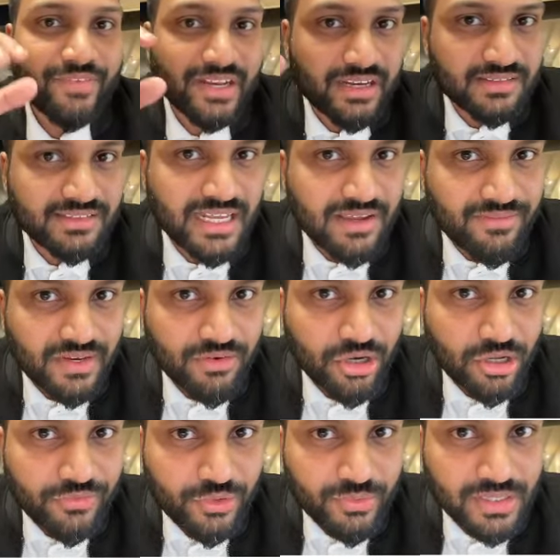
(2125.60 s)
Wednesday, every one
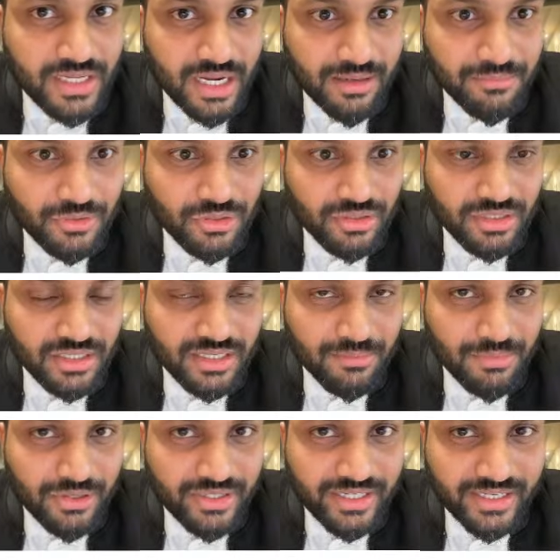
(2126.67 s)
of you will come to learn
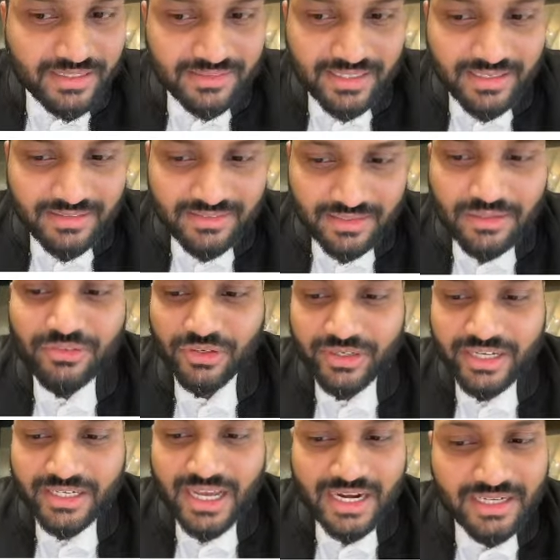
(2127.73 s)
about data science,
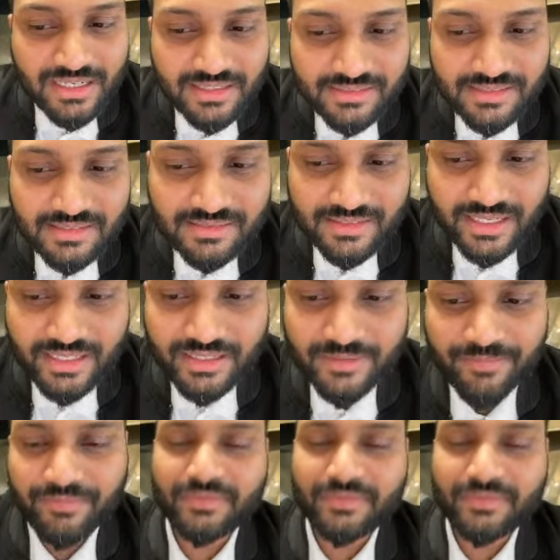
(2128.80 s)
data analysis, right?